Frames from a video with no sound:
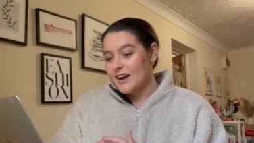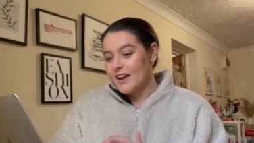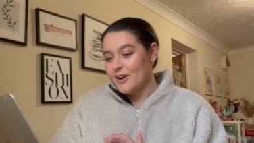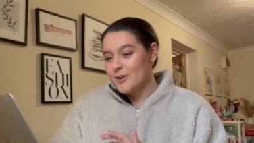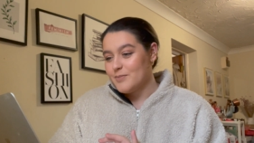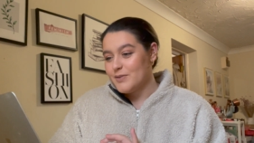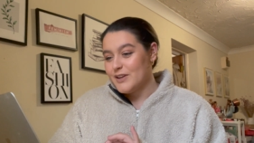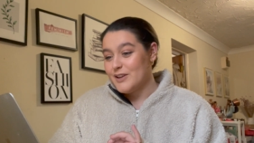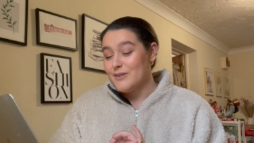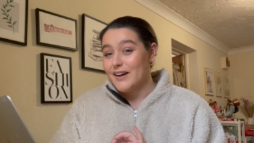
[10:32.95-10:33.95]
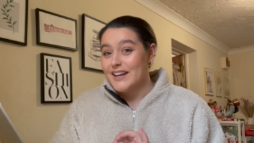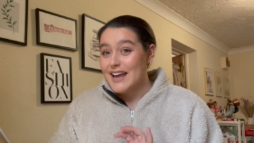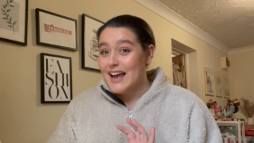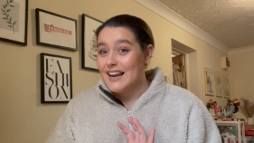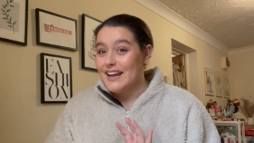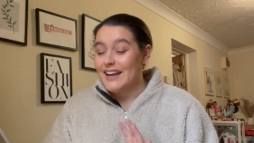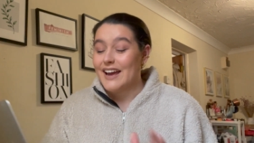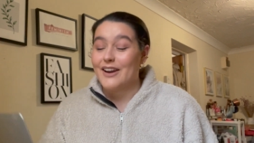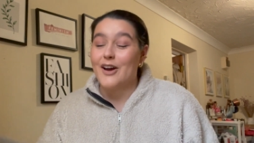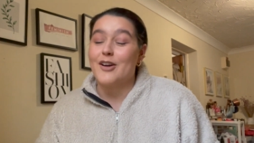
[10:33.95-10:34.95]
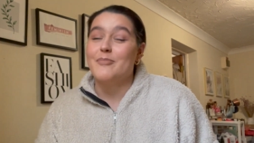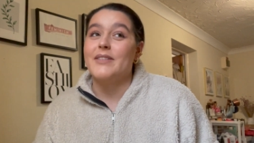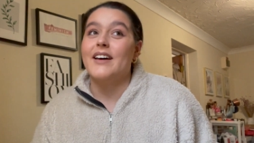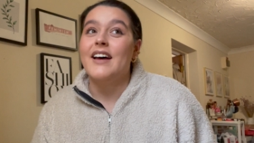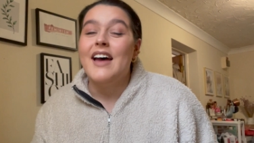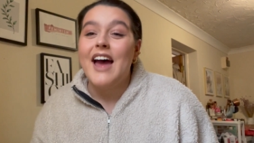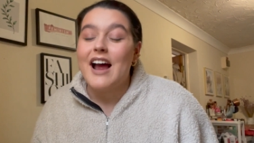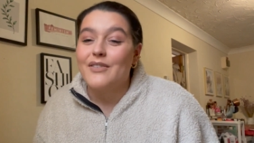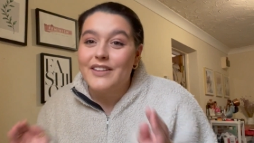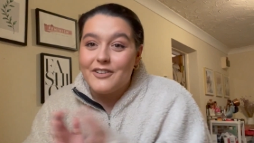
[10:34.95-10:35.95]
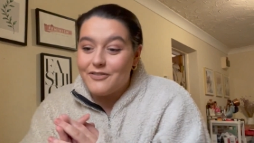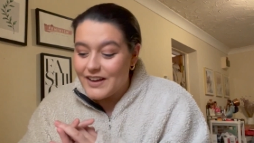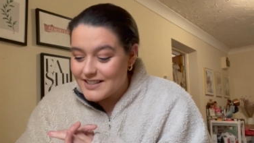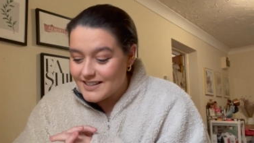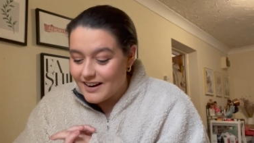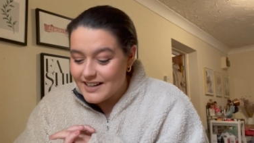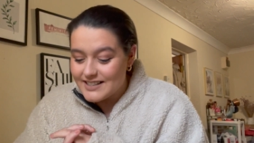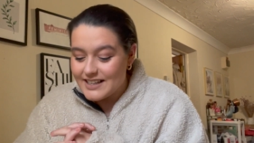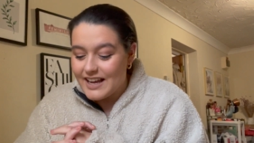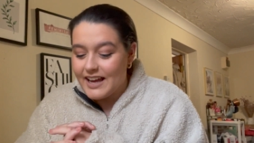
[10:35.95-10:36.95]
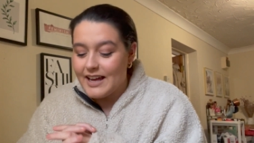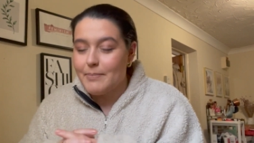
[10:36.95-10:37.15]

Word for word: I hope that you like it, Ellie, and I hope that everything fits nicely.